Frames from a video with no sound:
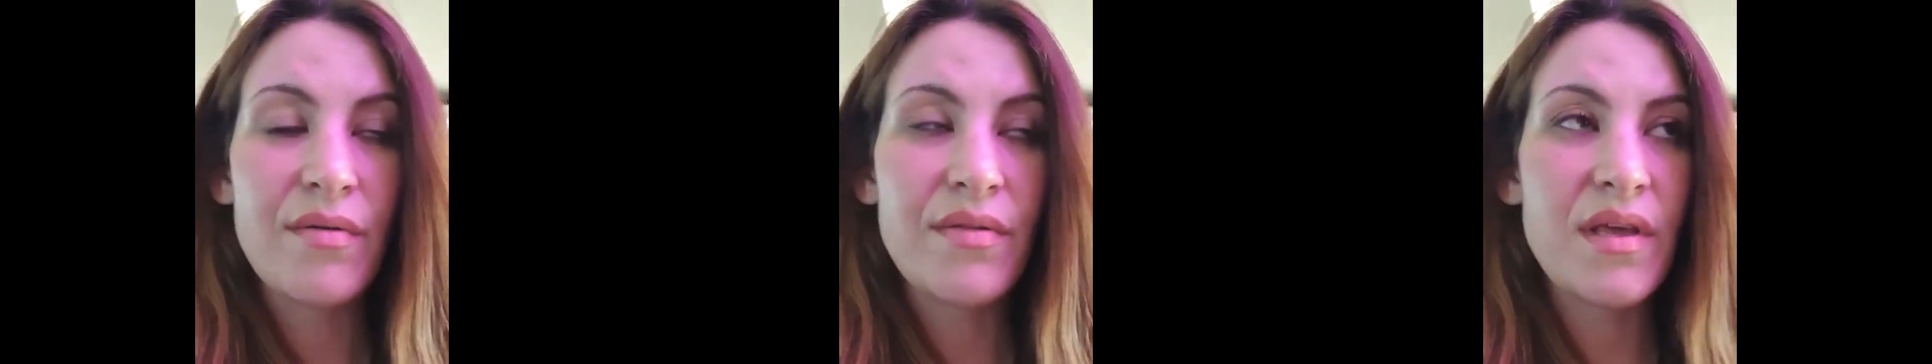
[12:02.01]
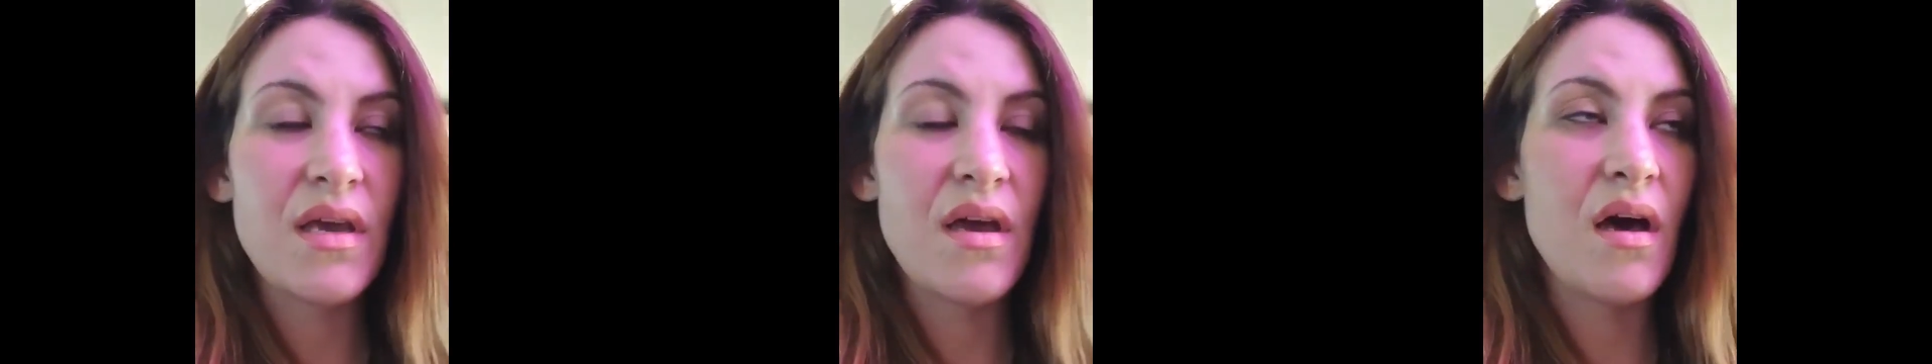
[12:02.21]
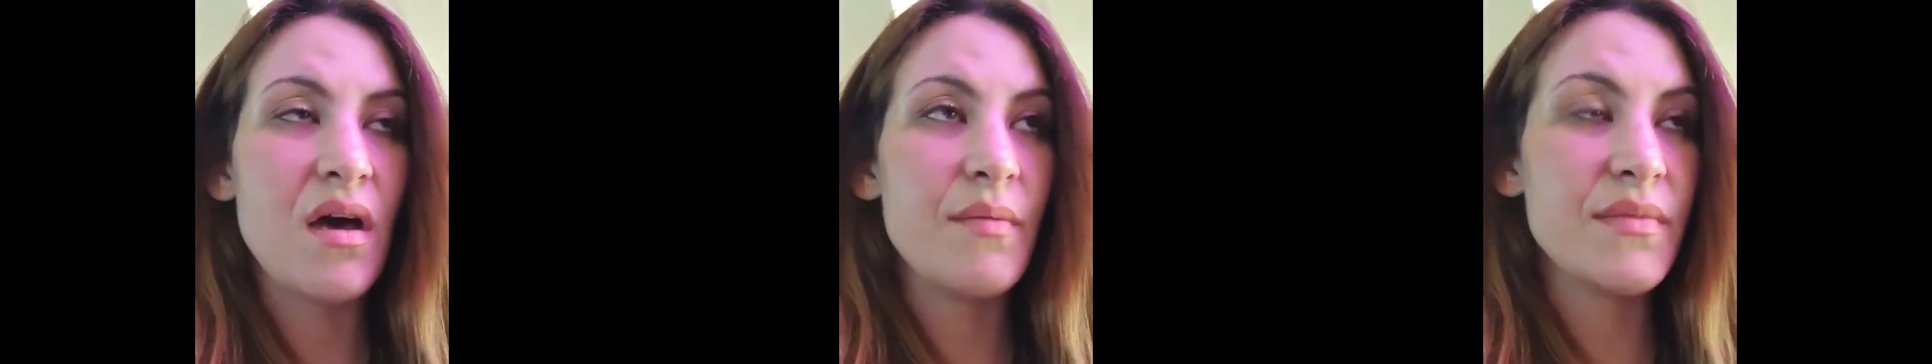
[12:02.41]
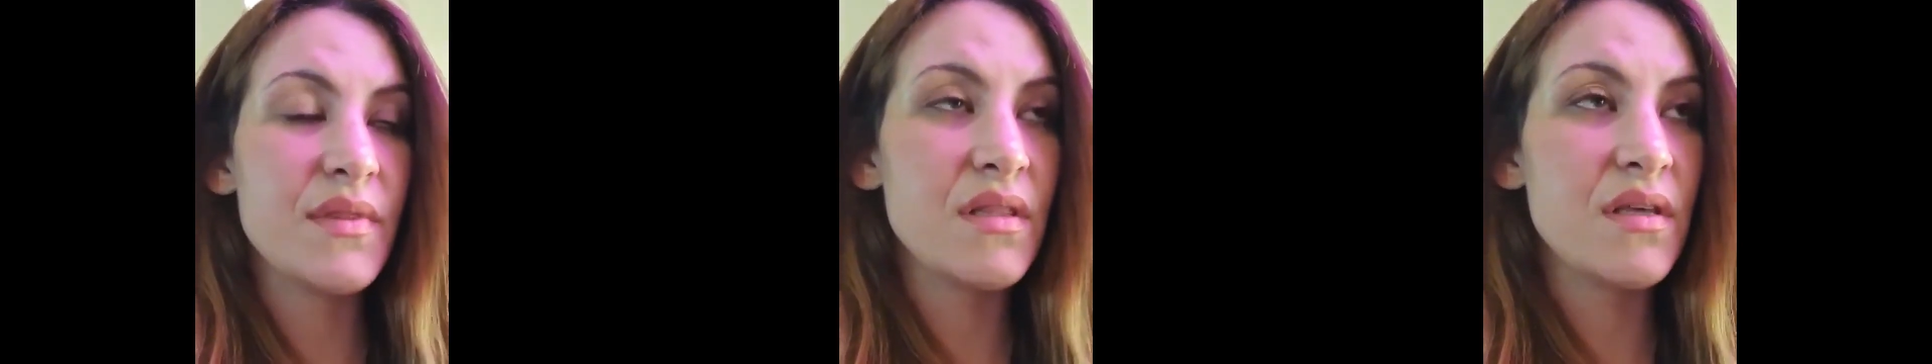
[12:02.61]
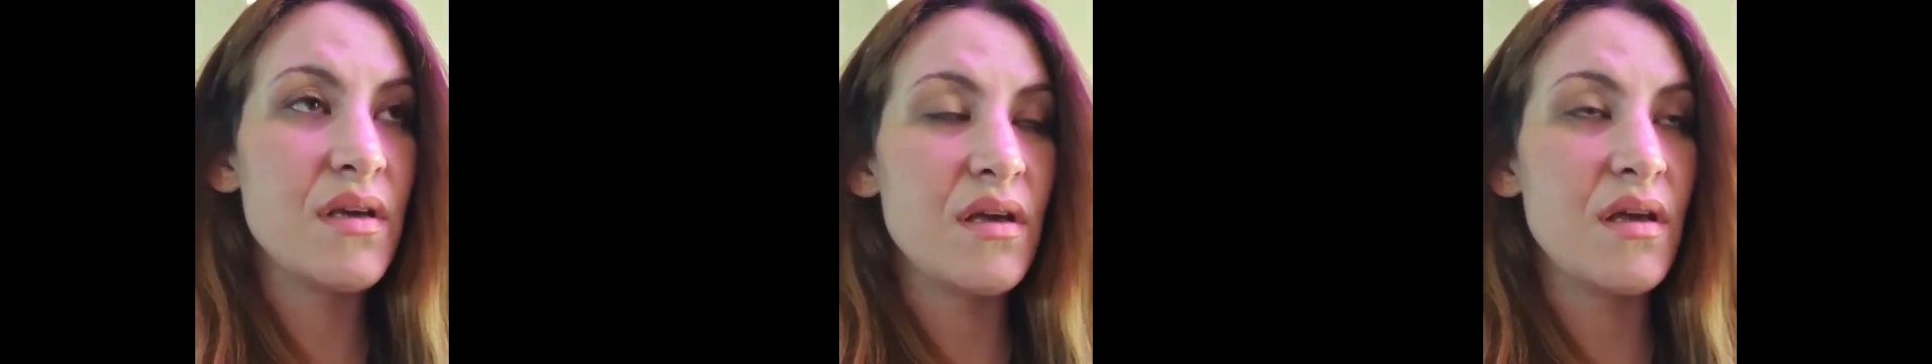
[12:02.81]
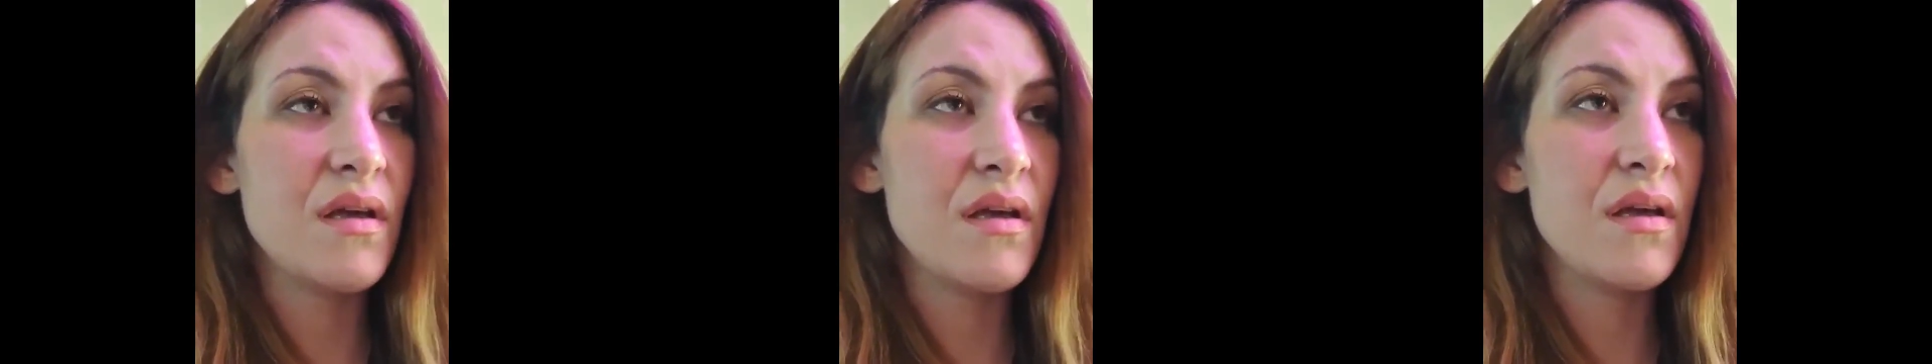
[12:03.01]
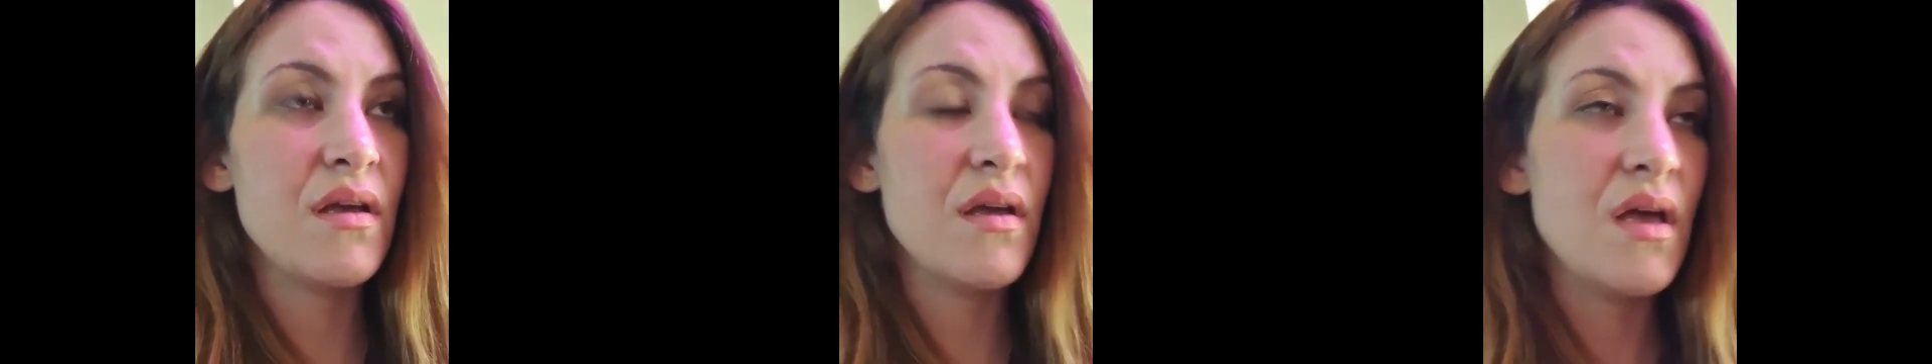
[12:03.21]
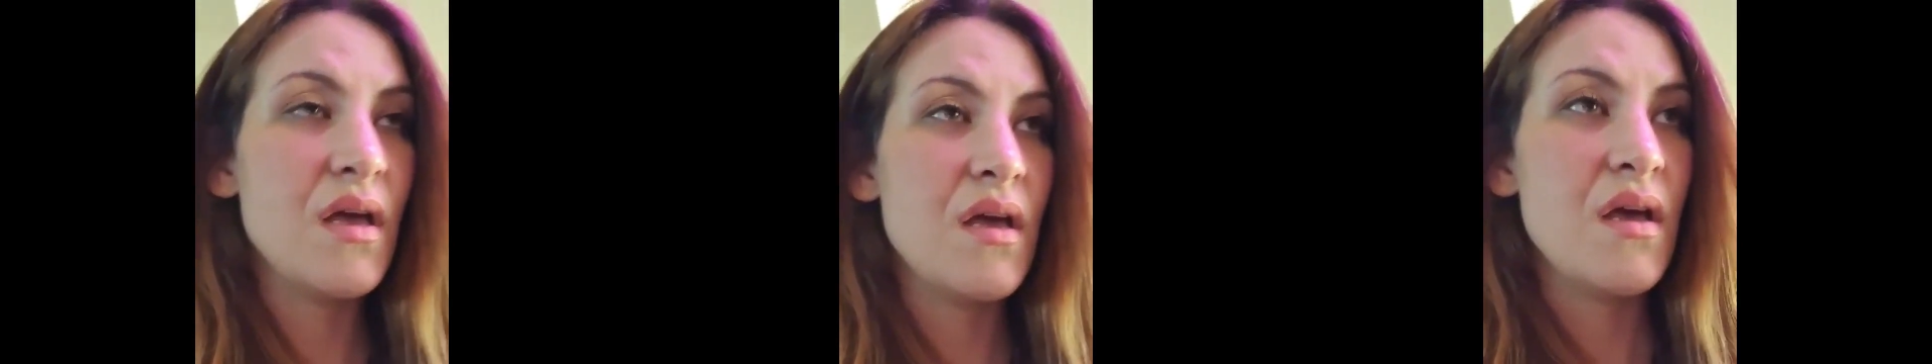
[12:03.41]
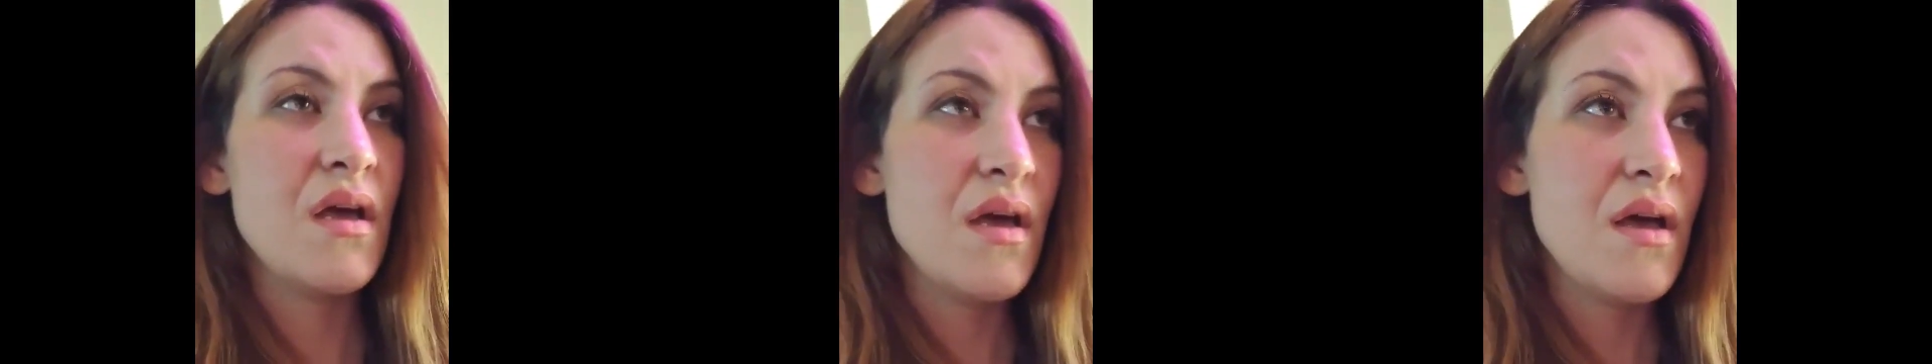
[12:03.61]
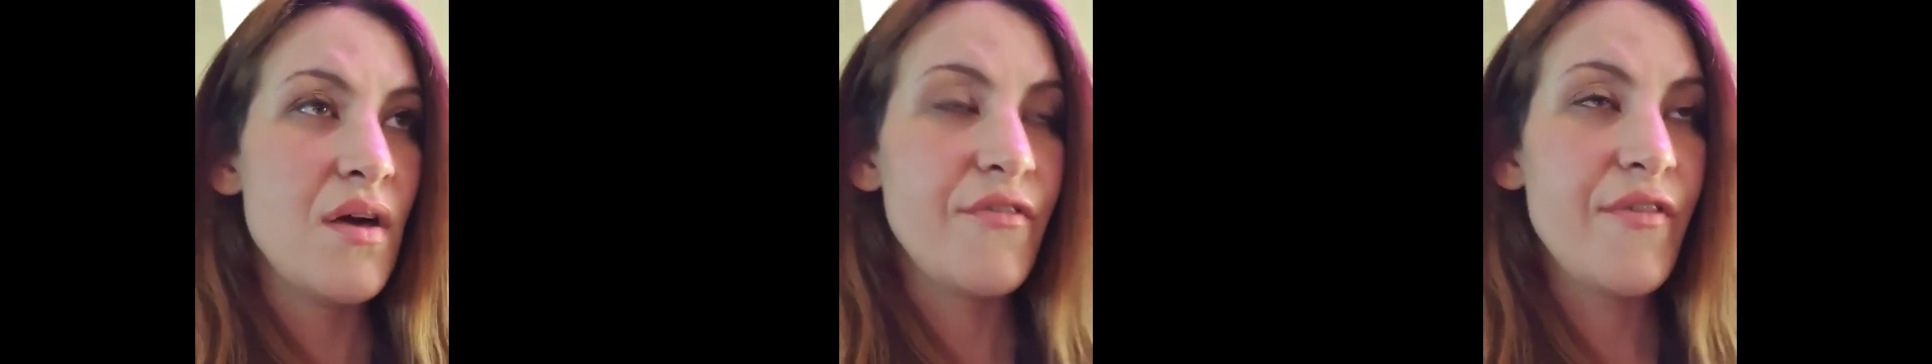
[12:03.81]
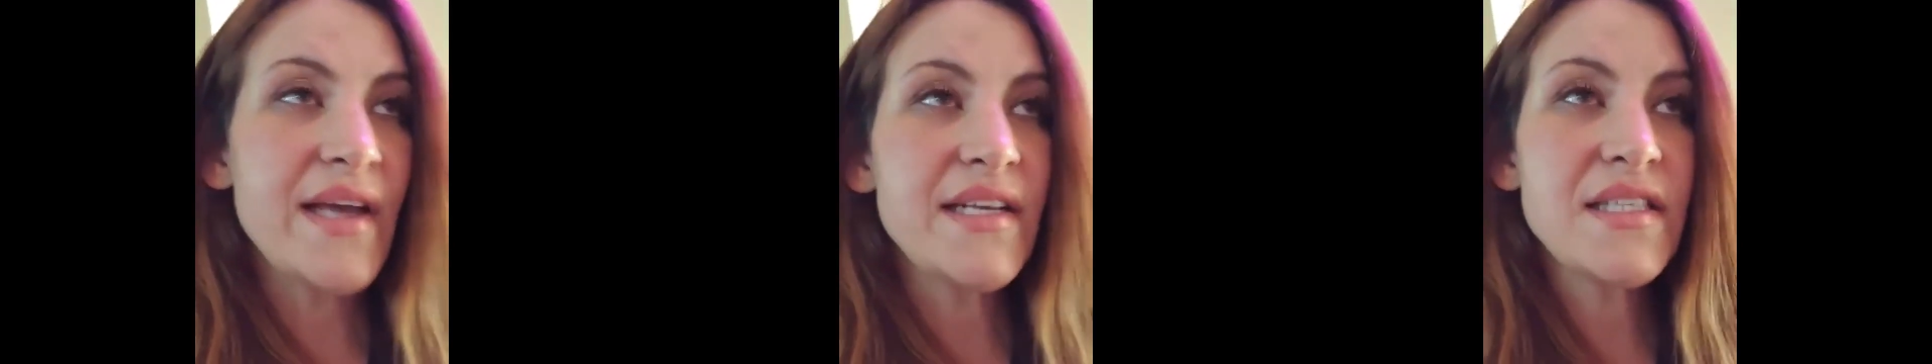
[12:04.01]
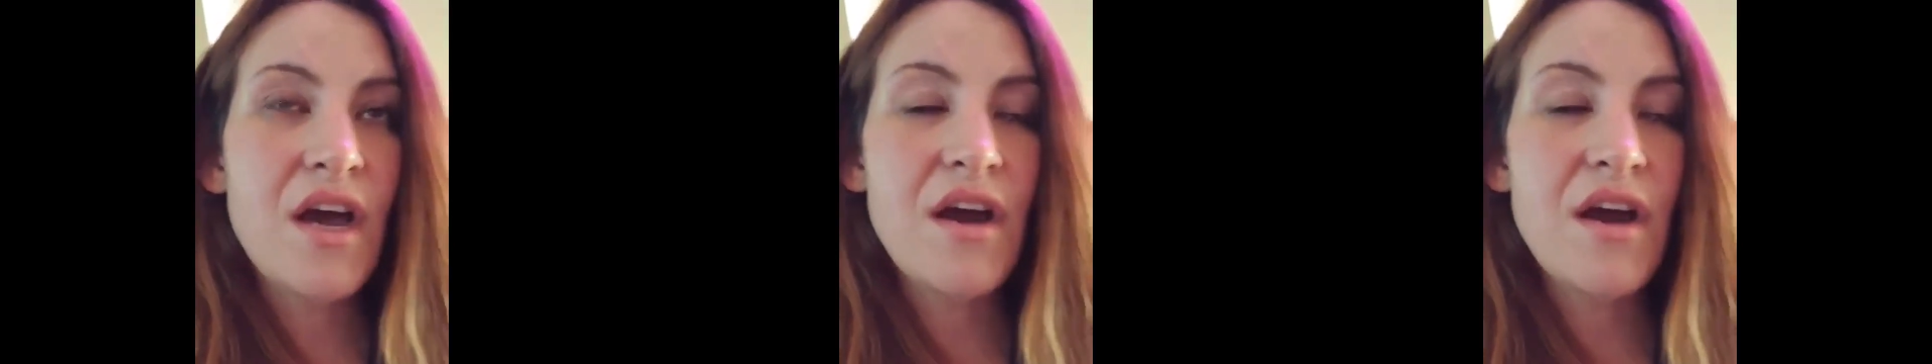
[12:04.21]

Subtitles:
The fights